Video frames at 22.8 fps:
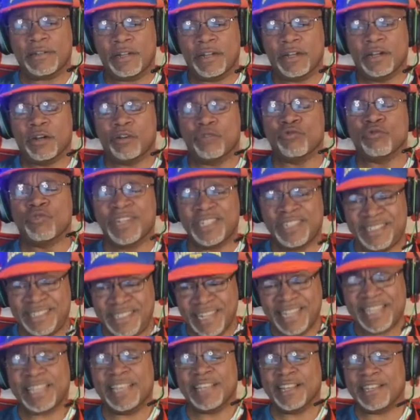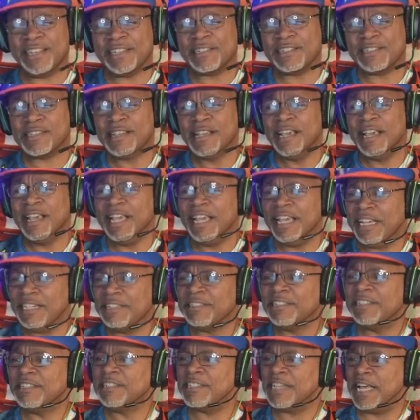ridiculous in
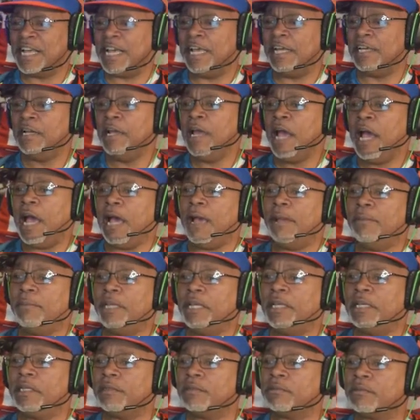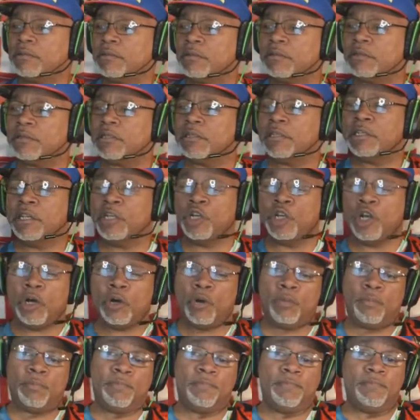design. I mean, you
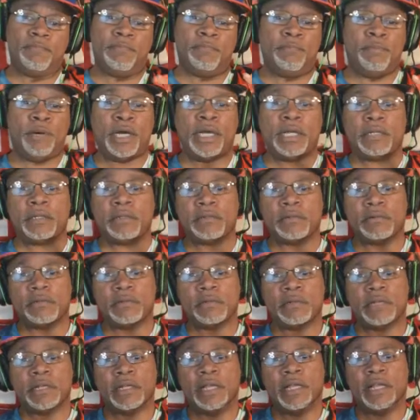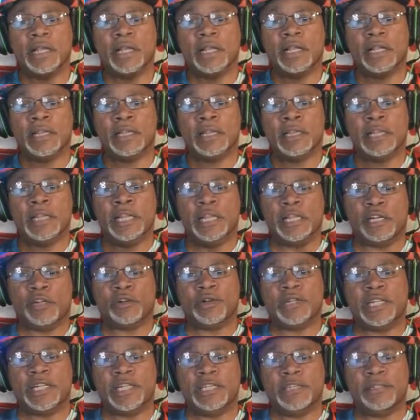know, but
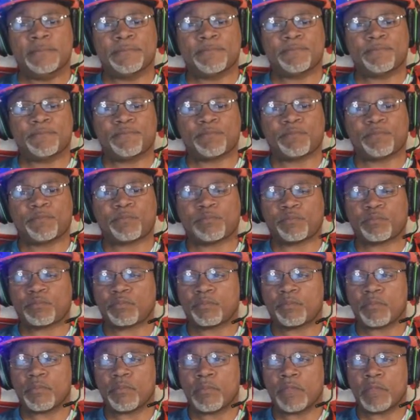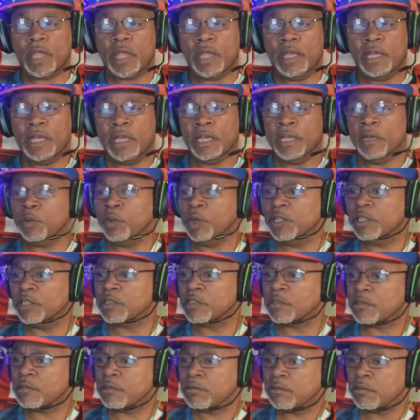literally it
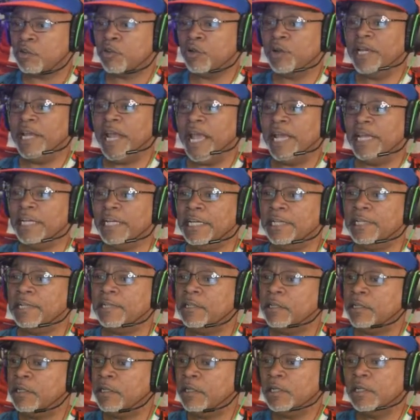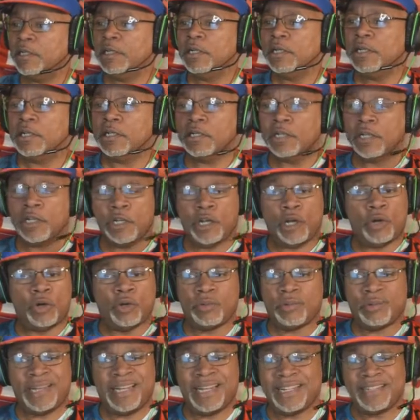was created you
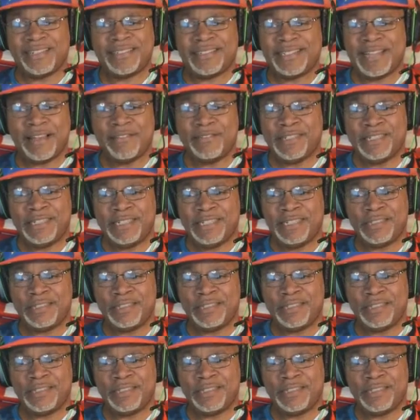know in the 70s